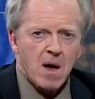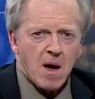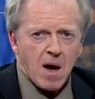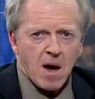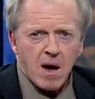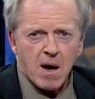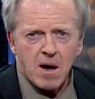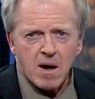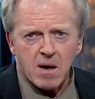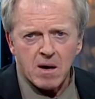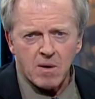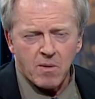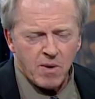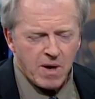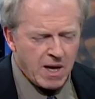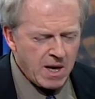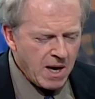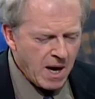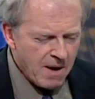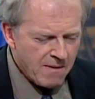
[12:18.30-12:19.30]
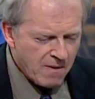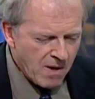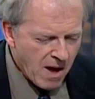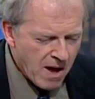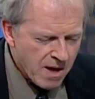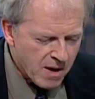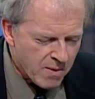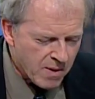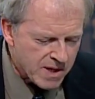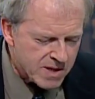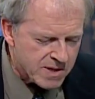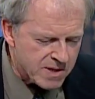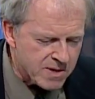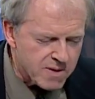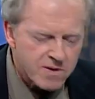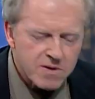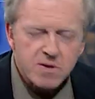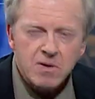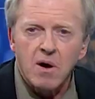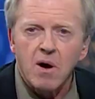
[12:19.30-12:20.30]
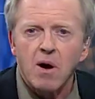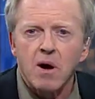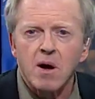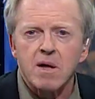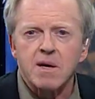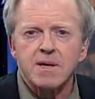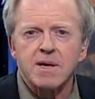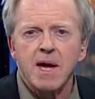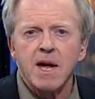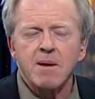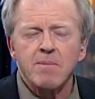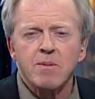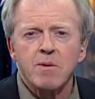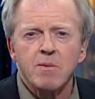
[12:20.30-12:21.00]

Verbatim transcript: We have a lot of questions on tape,